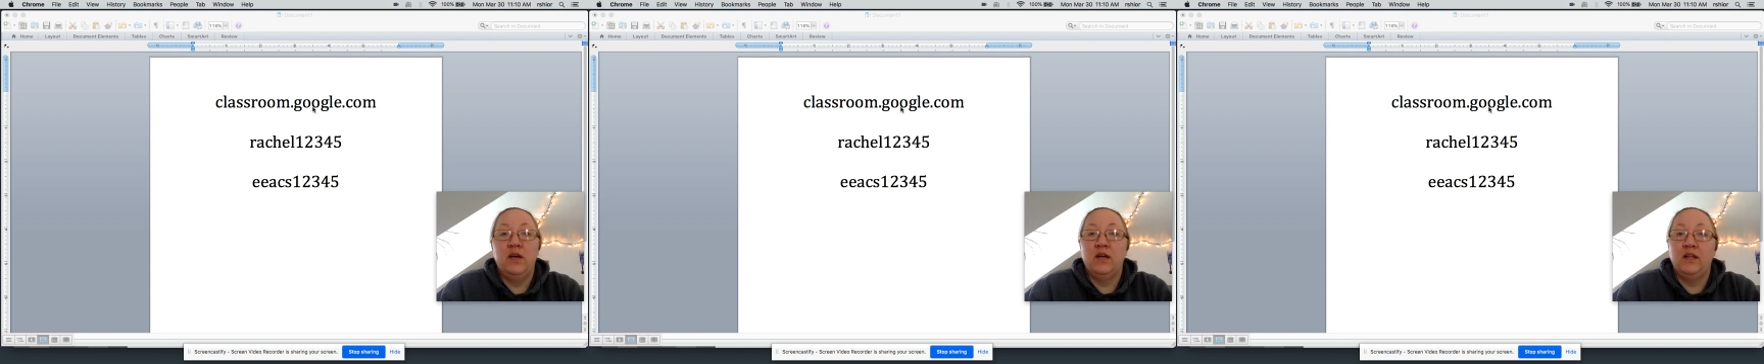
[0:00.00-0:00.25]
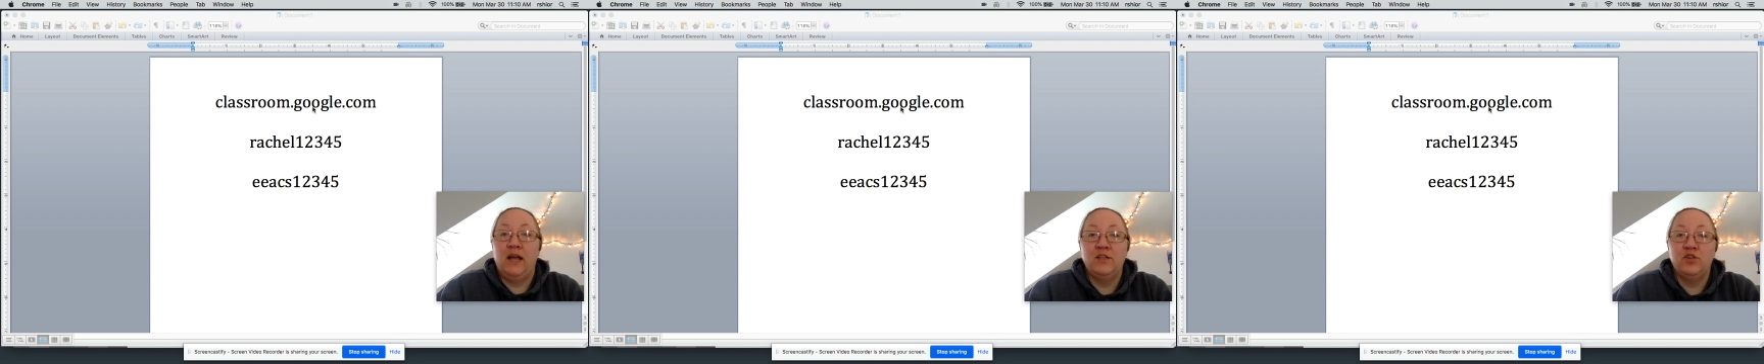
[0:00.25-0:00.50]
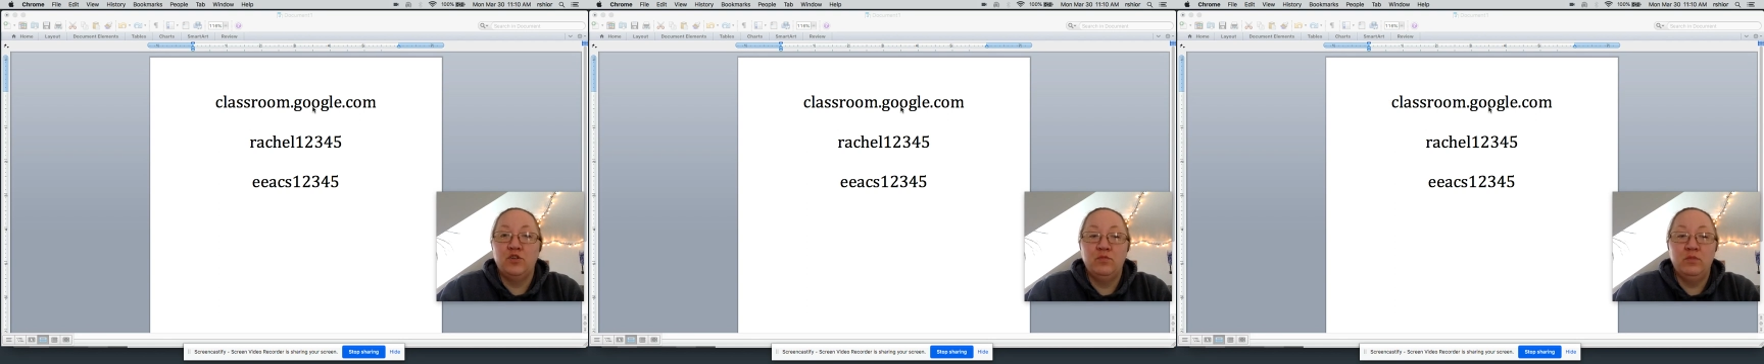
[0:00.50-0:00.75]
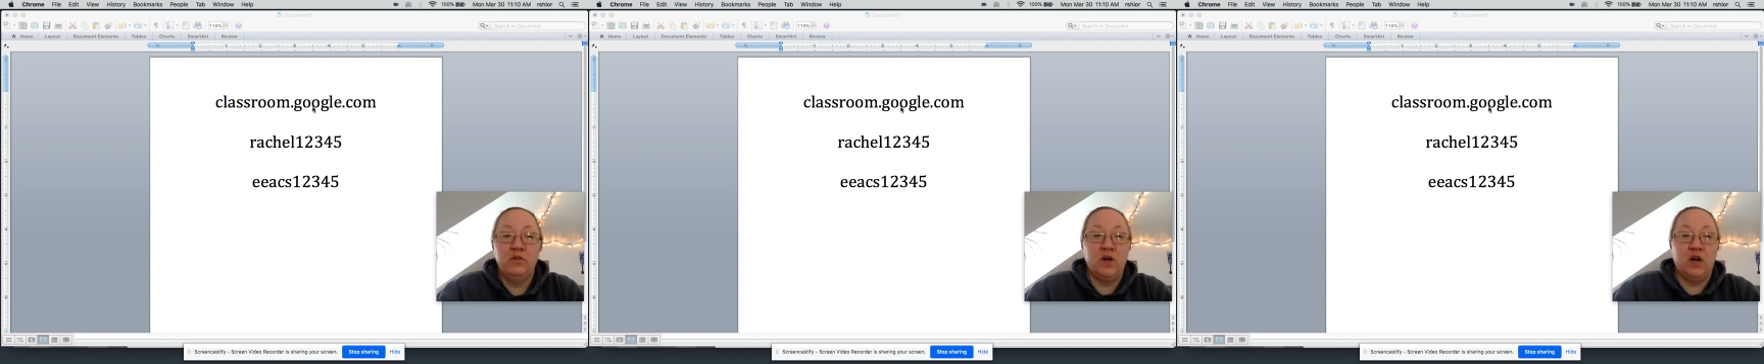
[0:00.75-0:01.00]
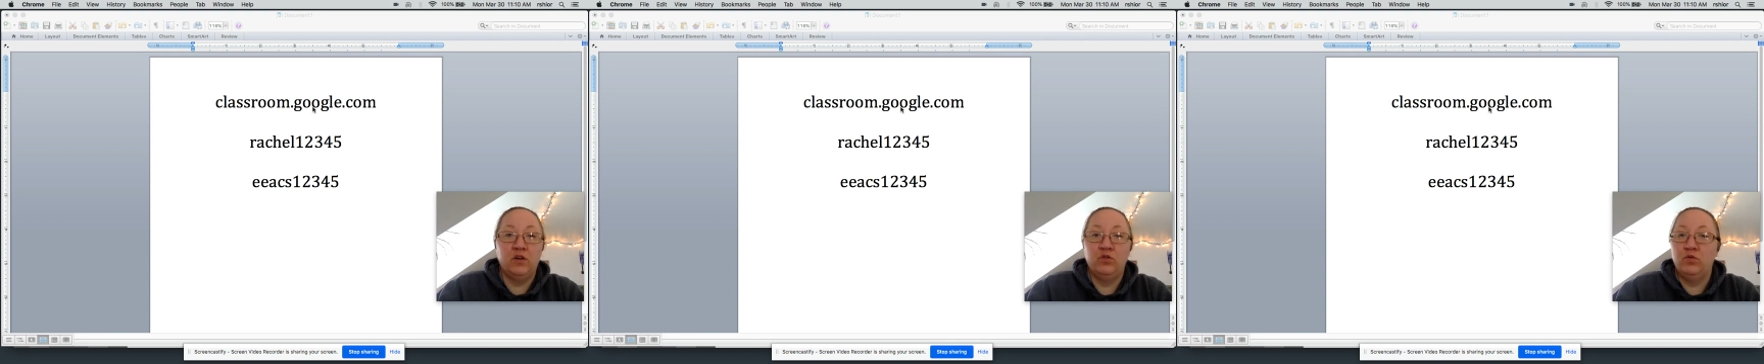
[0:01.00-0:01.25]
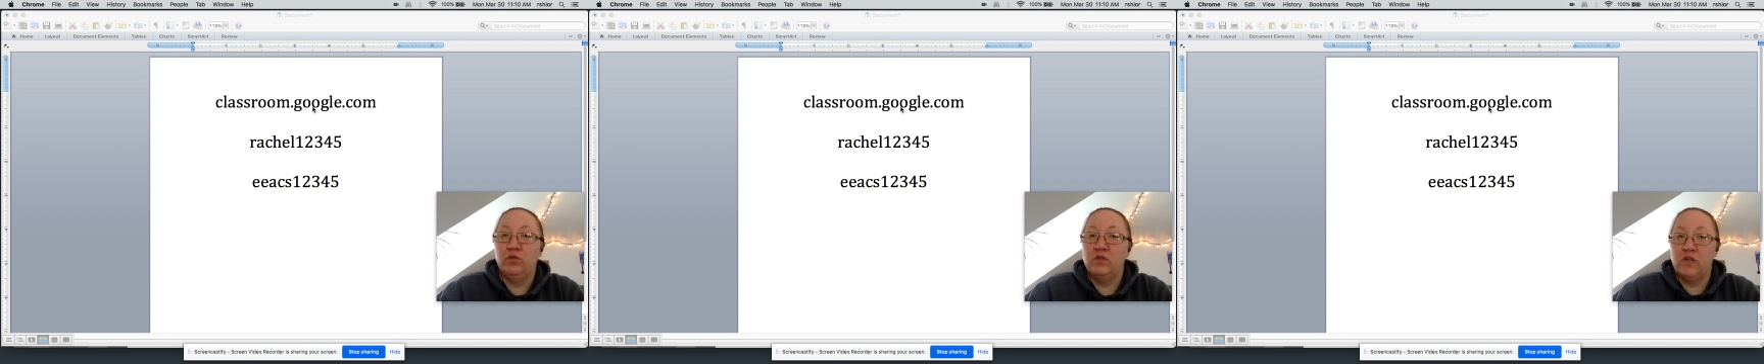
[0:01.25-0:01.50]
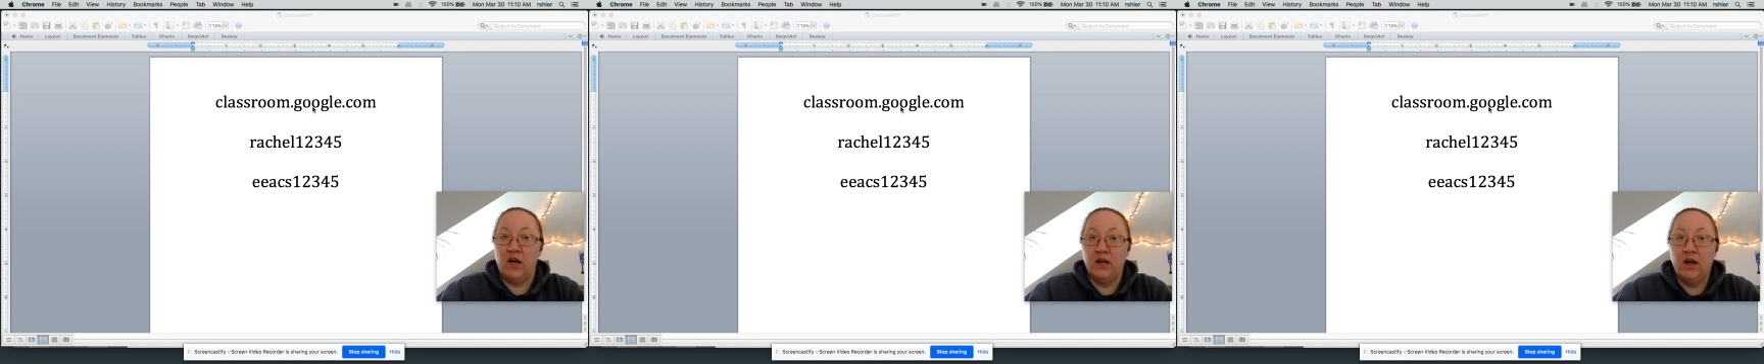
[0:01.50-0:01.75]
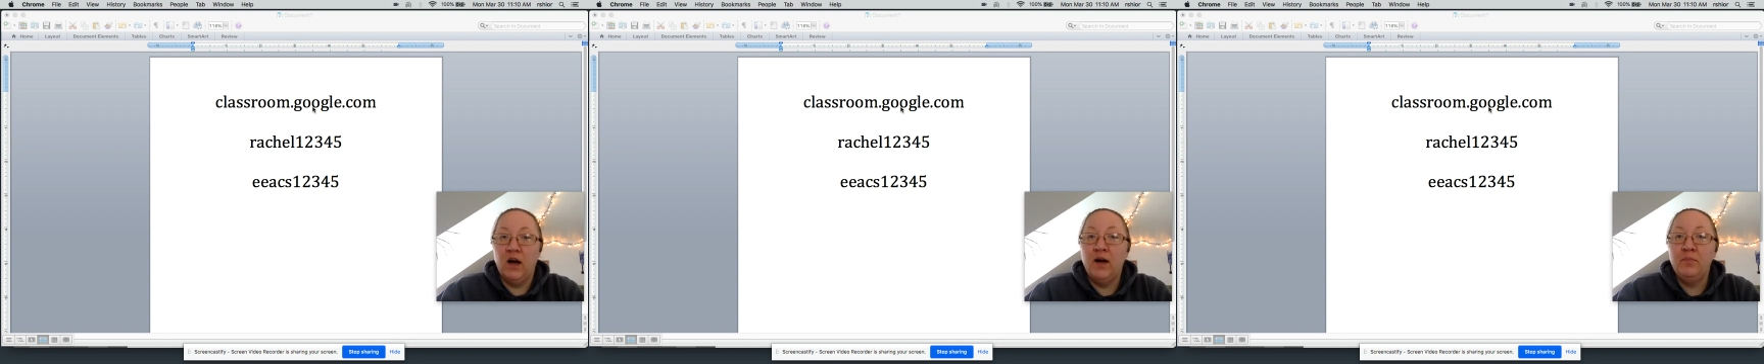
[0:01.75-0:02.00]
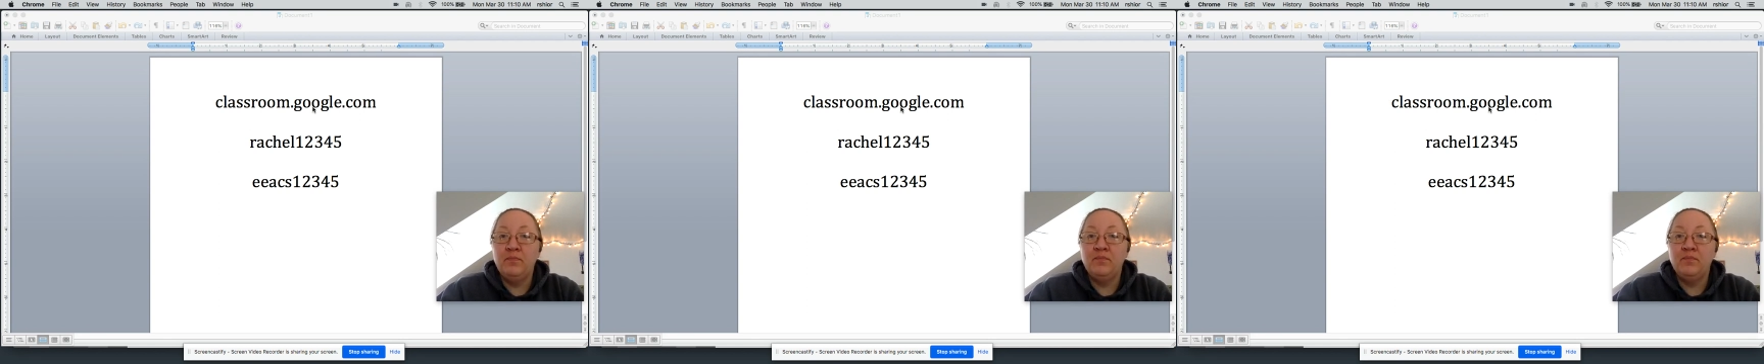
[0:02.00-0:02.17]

classroom.google.com.